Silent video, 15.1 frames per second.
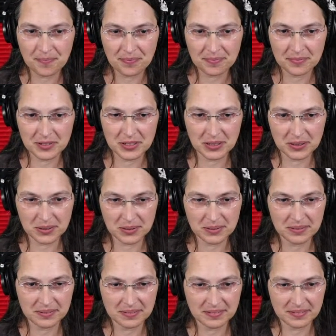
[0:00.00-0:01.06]
So
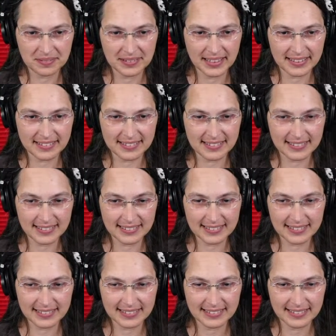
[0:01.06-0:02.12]
that's,
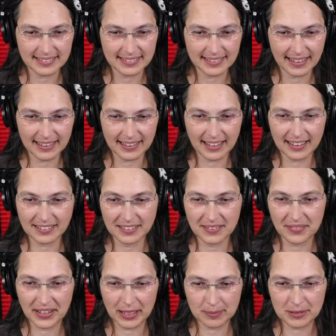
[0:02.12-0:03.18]
I'll leave
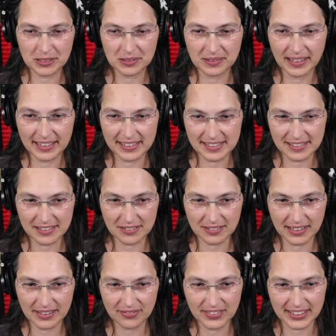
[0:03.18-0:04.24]
that up to you guys to try
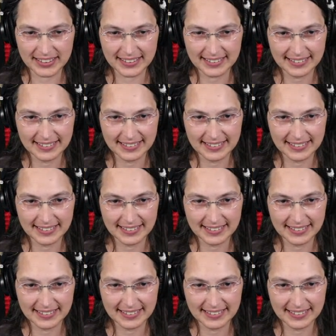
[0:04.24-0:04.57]
and fix.